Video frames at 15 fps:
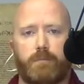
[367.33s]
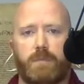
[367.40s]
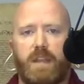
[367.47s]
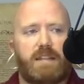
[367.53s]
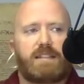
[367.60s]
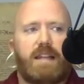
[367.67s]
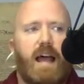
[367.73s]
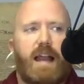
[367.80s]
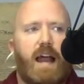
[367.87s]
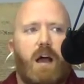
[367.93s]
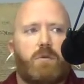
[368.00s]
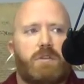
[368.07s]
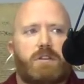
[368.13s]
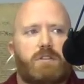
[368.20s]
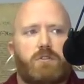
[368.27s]
That's not
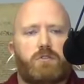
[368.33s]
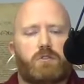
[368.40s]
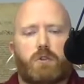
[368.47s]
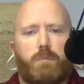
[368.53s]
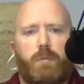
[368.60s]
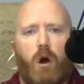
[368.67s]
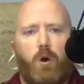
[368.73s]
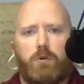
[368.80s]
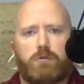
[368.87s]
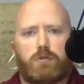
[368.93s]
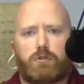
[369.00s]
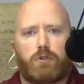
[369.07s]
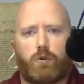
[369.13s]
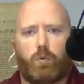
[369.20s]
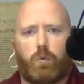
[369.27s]
how this is
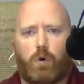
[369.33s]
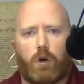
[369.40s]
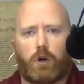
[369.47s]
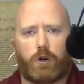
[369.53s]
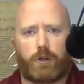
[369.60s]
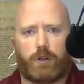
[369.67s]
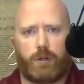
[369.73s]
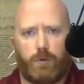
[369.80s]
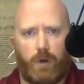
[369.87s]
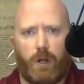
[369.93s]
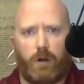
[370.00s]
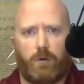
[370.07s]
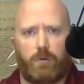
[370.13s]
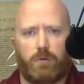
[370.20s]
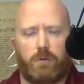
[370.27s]
supposed to work, you
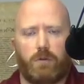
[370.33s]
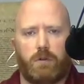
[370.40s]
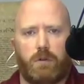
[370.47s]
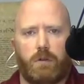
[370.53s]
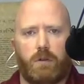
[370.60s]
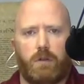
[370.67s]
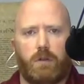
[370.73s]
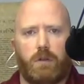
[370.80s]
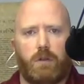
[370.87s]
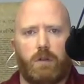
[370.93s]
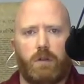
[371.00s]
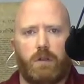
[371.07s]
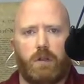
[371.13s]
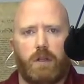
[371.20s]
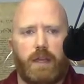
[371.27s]
know.
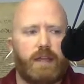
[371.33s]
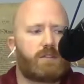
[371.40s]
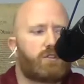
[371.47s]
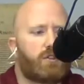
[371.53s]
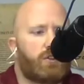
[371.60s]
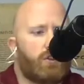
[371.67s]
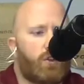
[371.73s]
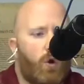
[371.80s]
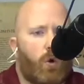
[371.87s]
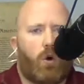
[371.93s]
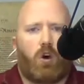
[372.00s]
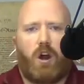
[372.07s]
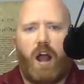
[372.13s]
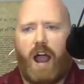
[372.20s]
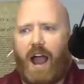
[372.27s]
It's
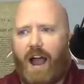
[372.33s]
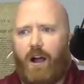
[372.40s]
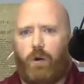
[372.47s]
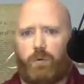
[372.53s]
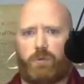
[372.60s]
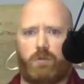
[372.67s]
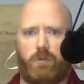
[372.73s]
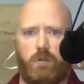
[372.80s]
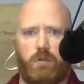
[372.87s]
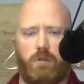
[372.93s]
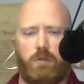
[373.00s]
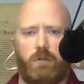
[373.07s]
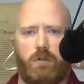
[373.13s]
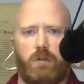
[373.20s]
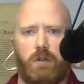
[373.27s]
your house.
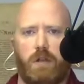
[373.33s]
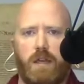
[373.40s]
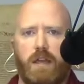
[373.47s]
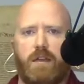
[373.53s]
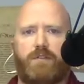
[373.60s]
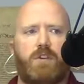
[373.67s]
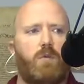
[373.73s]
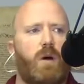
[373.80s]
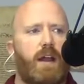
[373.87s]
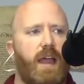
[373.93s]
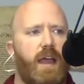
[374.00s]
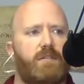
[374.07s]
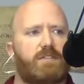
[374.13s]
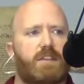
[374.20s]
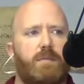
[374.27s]
If you want to
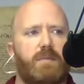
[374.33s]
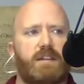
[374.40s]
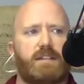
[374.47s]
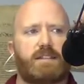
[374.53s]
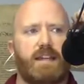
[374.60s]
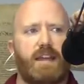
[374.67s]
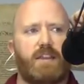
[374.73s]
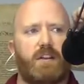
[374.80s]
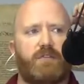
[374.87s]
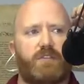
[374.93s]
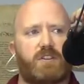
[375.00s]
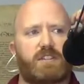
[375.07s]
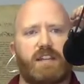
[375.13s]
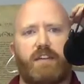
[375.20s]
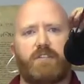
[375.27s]
have somebody stay there
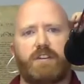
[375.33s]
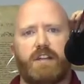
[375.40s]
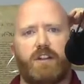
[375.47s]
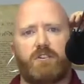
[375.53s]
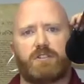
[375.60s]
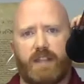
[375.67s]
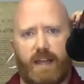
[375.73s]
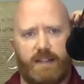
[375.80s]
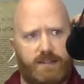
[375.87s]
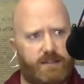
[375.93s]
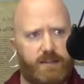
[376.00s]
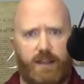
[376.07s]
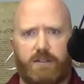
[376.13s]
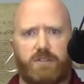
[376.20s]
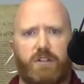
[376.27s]
for 7 years, that's
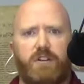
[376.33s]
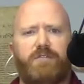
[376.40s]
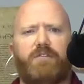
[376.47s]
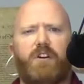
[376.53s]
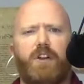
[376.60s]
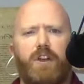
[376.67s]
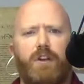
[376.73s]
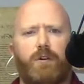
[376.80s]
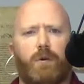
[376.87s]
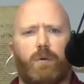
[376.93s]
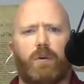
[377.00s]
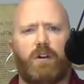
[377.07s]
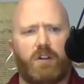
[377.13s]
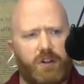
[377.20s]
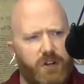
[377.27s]
good for you.
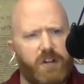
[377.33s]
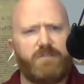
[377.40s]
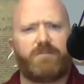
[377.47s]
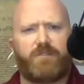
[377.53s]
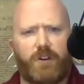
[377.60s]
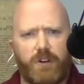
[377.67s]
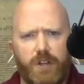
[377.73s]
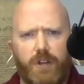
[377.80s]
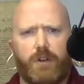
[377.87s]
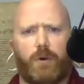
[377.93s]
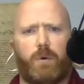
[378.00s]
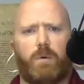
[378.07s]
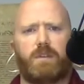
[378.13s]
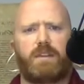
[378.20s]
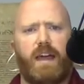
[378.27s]
Good for
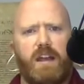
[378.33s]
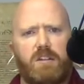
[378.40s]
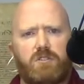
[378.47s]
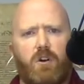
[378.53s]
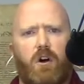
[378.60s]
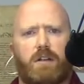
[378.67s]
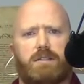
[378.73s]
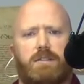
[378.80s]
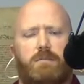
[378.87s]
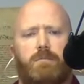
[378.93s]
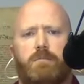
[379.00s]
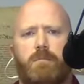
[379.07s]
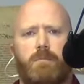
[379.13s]
you. That is awesome.